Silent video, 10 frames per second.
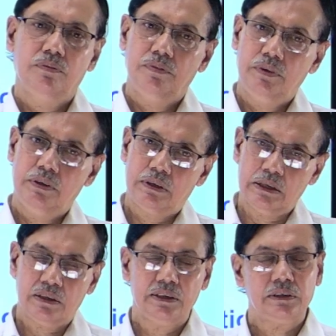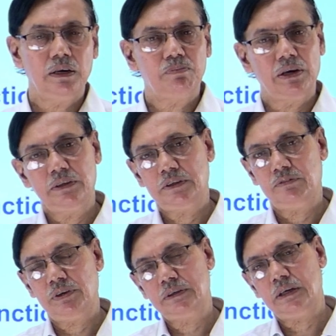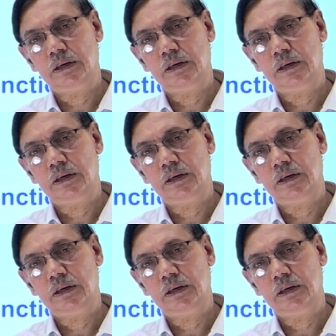in translational partition function and